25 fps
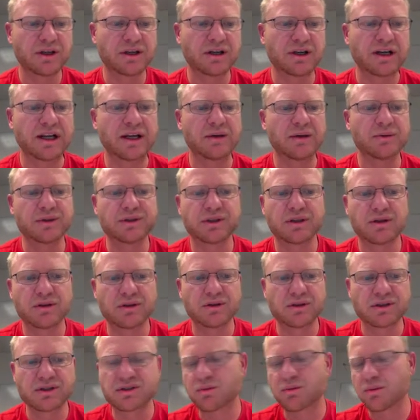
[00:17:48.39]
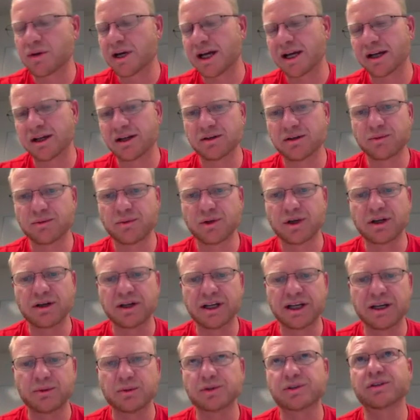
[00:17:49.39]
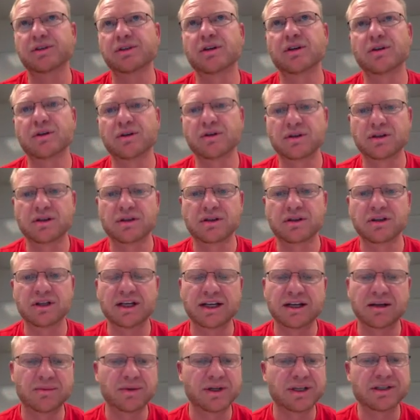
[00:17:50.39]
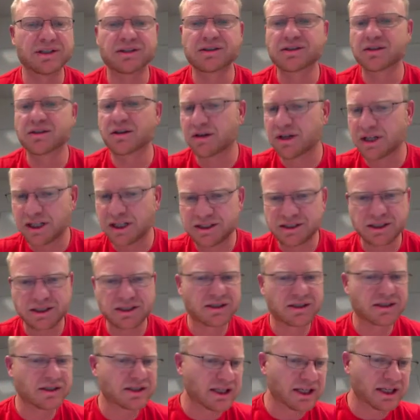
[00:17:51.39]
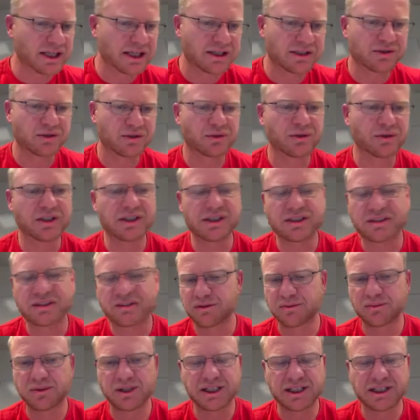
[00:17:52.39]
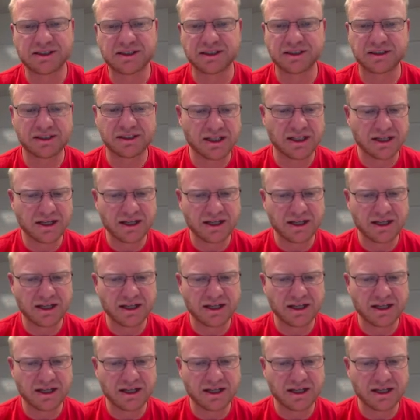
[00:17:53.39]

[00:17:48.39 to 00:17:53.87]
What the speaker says: We are able to go to Swagger. We are able to go to SSRS, SSAS, all these different places.